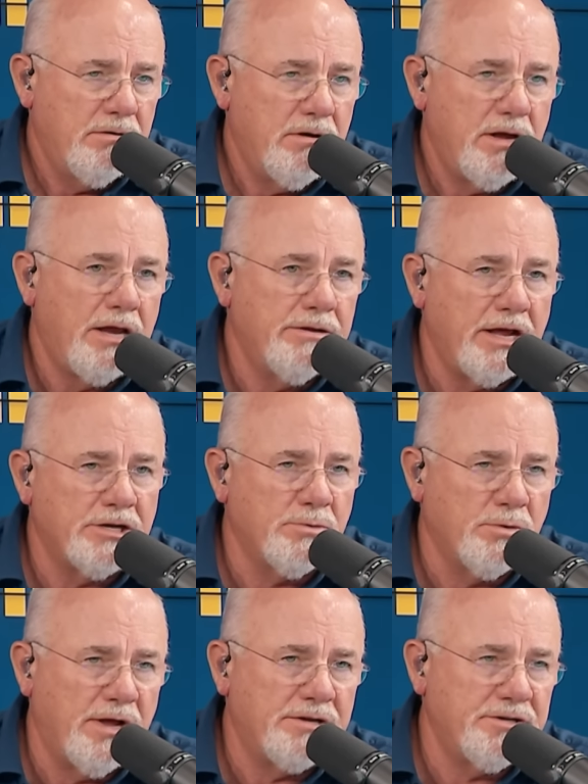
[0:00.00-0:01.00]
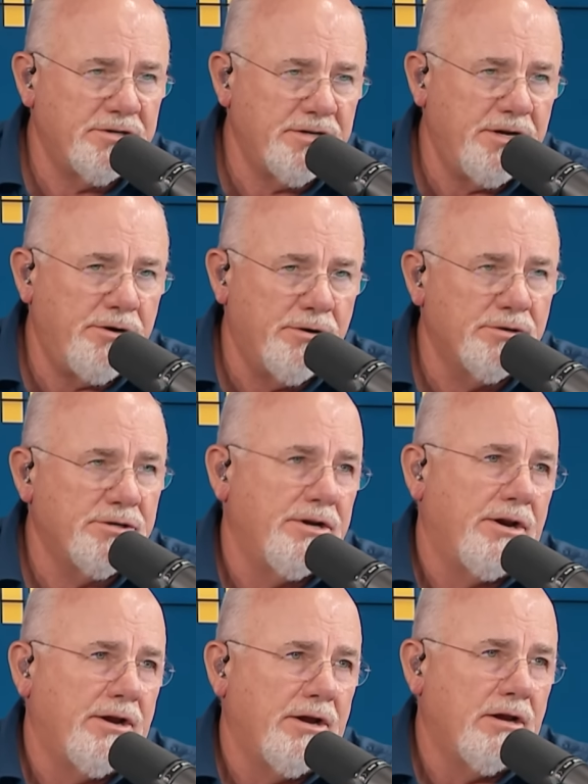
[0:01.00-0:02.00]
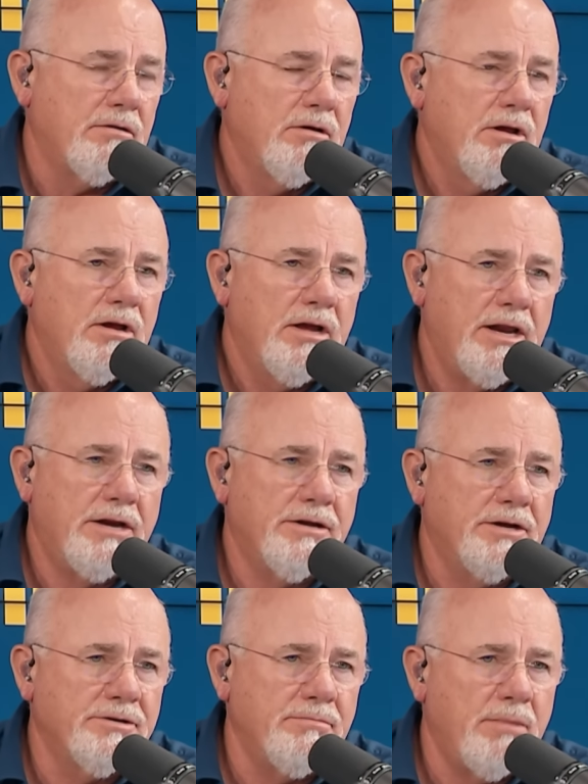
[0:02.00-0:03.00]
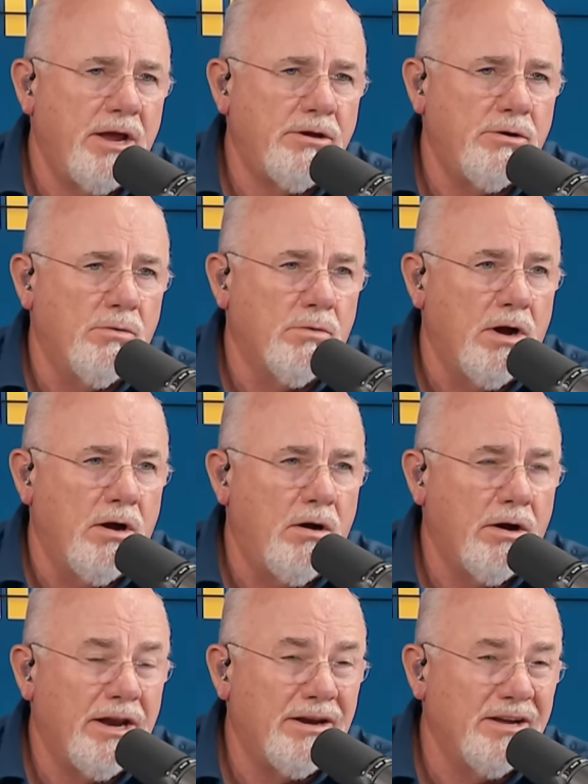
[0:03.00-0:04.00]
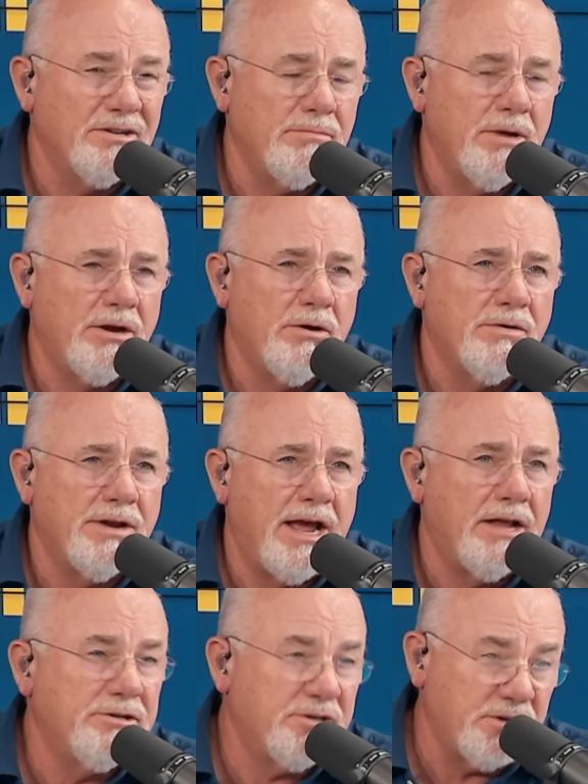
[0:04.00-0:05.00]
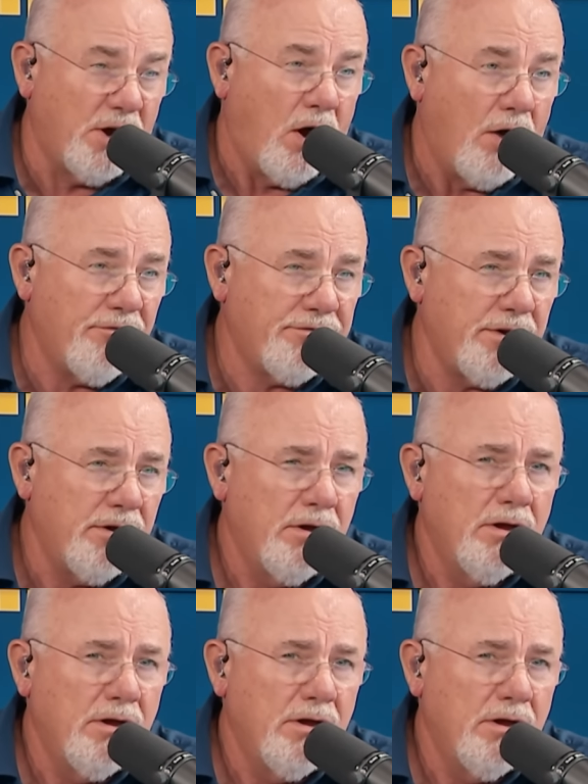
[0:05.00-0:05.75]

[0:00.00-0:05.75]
And that's where that's the seat you're sitting in. And it doesn't make you wrong and it doesn't make your dad soft.